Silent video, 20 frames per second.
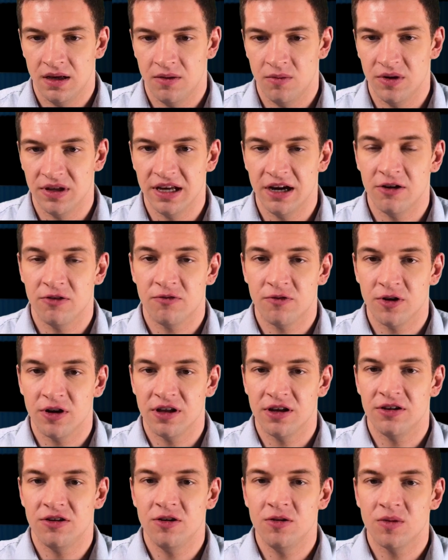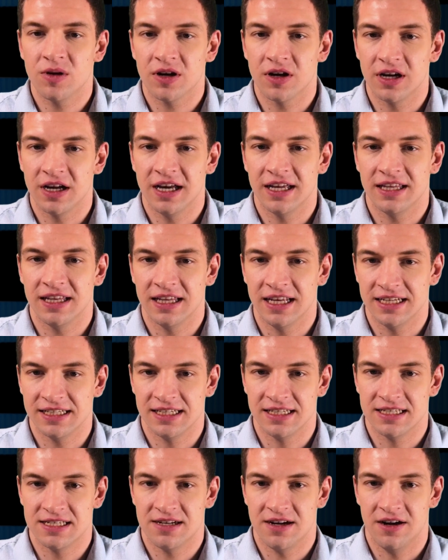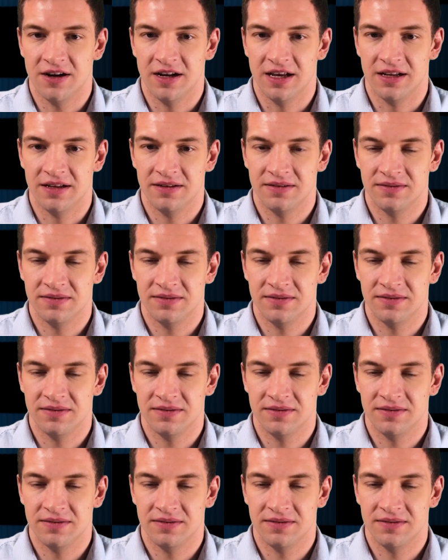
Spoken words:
Without further ado, we're going to get the lesson started.